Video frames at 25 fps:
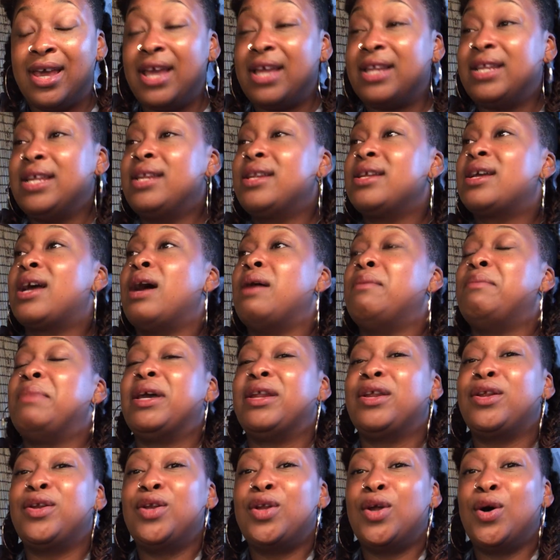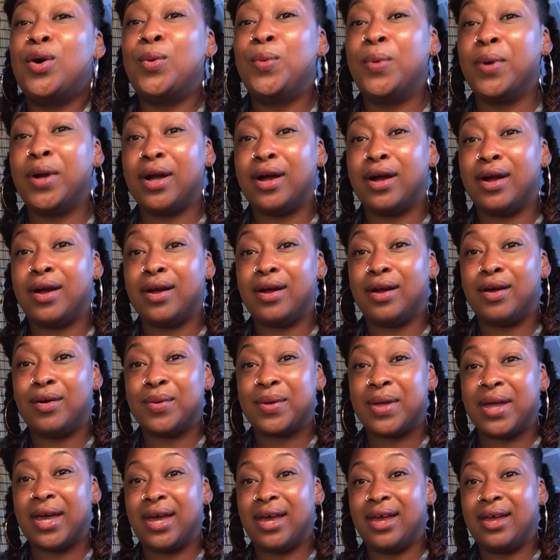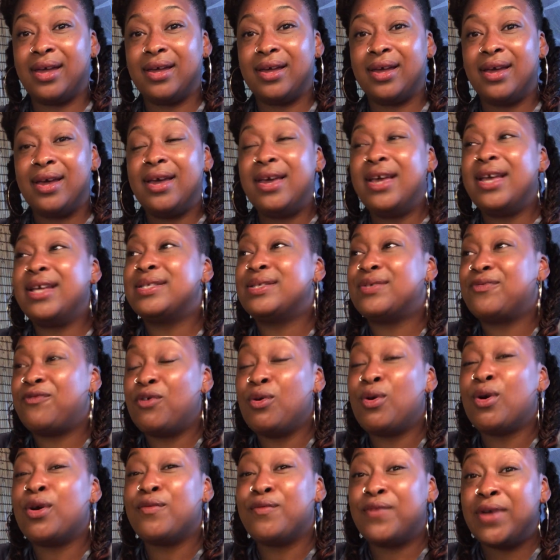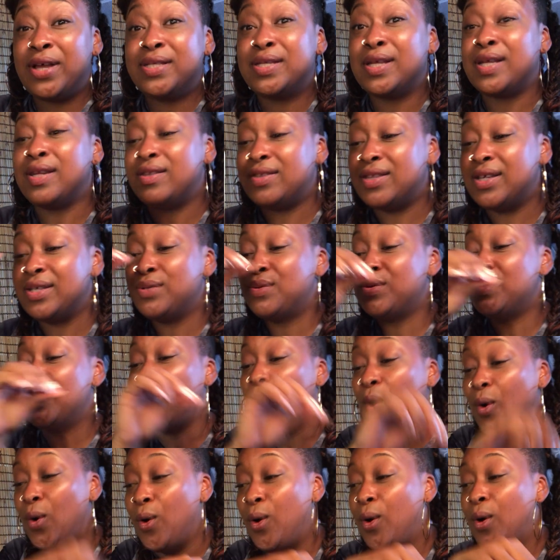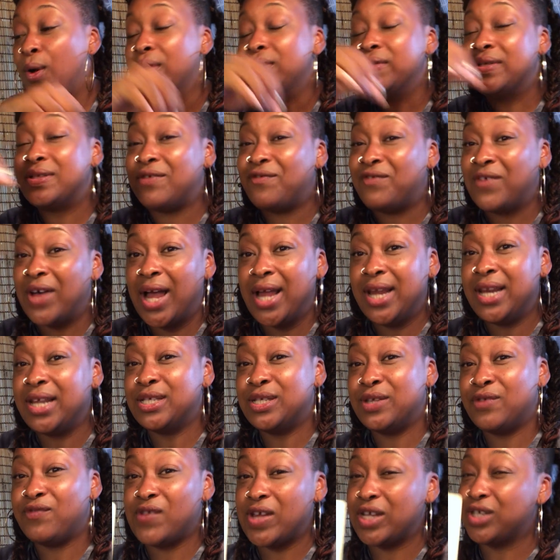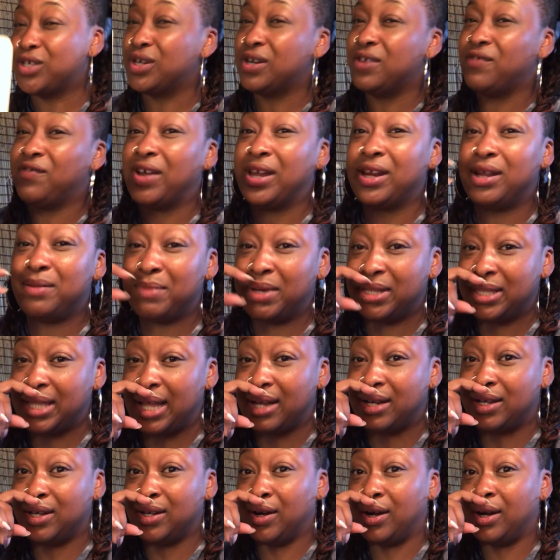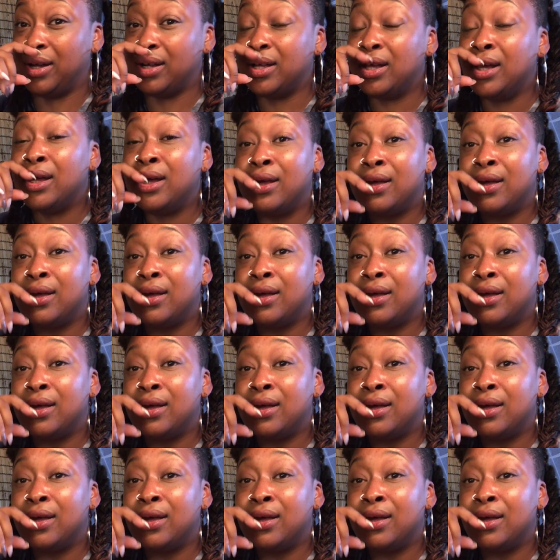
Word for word: It didn't come out of nowhere, okay? It's for a reason. This was all divine intervention, if I didn't make that clear.